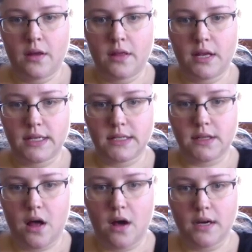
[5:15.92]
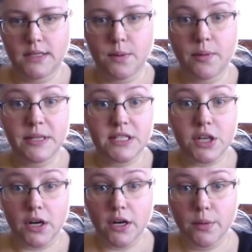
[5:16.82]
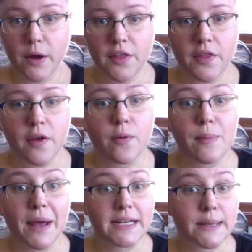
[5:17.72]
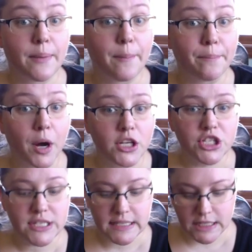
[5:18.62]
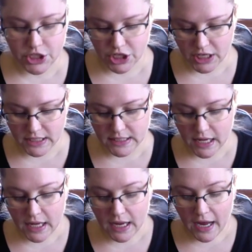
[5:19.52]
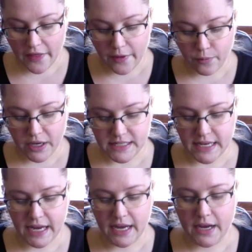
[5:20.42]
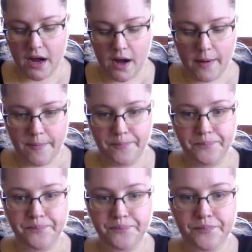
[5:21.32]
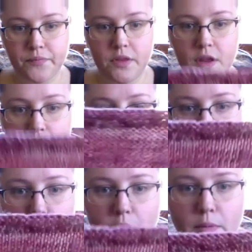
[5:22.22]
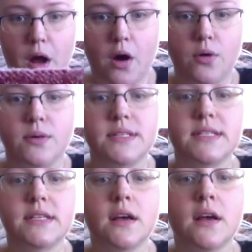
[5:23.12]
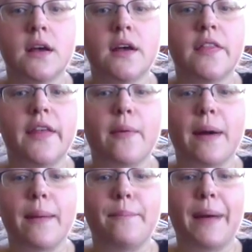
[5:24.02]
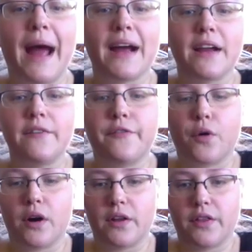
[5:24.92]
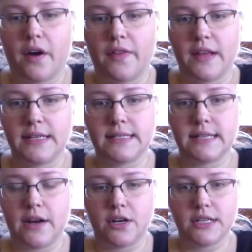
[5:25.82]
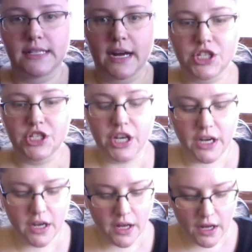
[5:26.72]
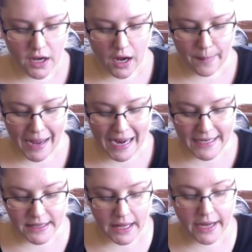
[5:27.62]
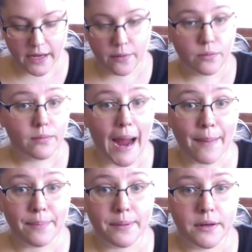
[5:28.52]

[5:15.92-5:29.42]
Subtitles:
this long is what we started with, and then we picked up a bunch of stitches, and then we did short rows that went back and forth on this center section. I like wrap,